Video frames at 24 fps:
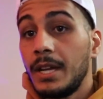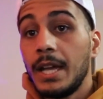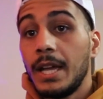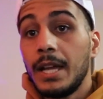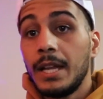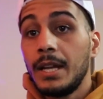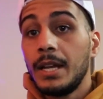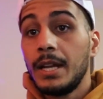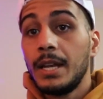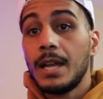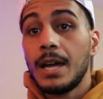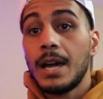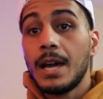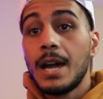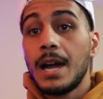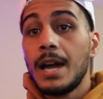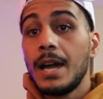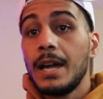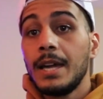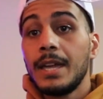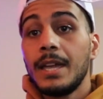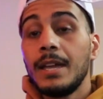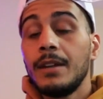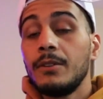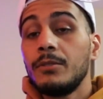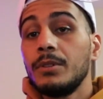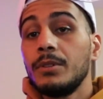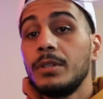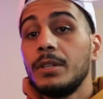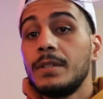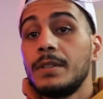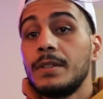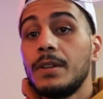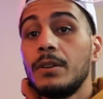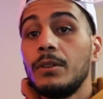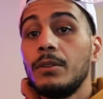And I can't
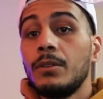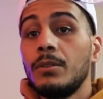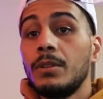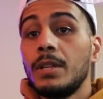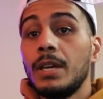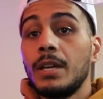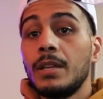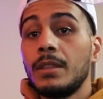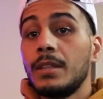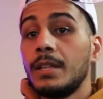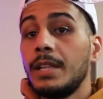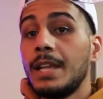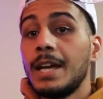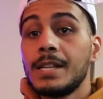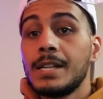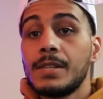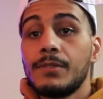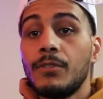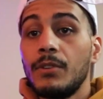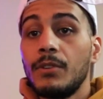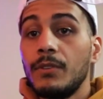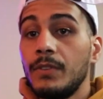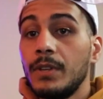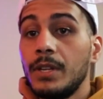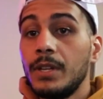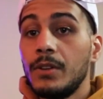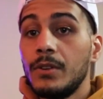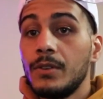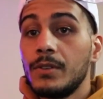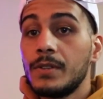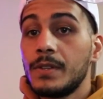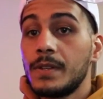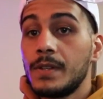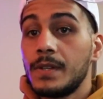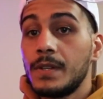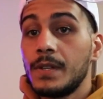really tell you, like, the last 4
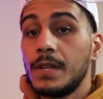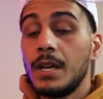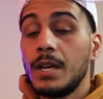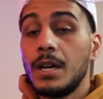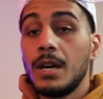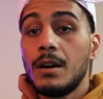videos